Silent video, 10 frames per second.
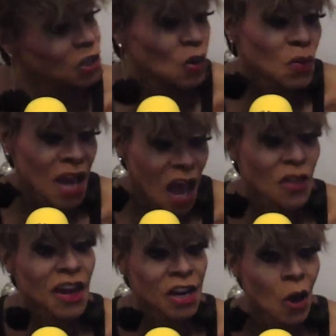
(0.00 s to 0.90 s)
So
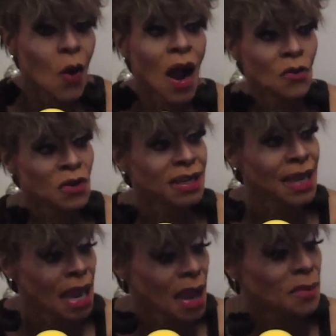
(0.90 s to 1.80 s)
now they know I
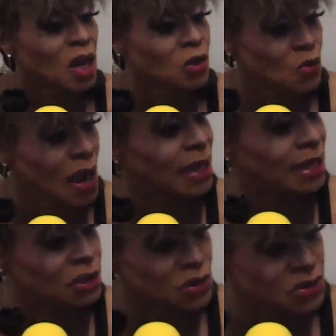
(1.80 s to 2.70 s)
really am a drag entertainer.